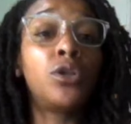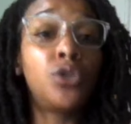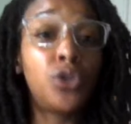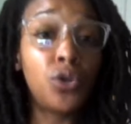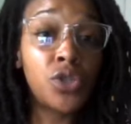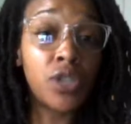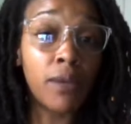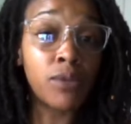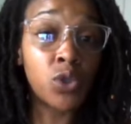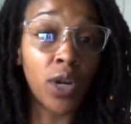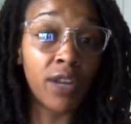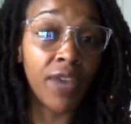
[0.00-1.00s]
do some
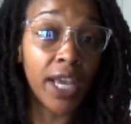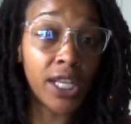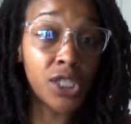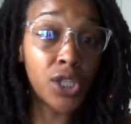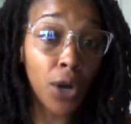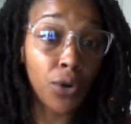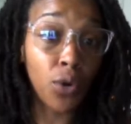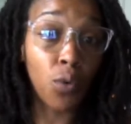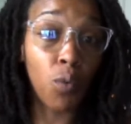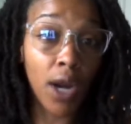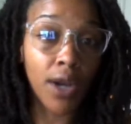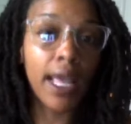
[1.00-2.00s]
sort of internal
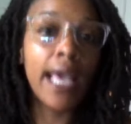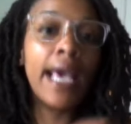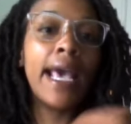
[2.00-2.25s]
work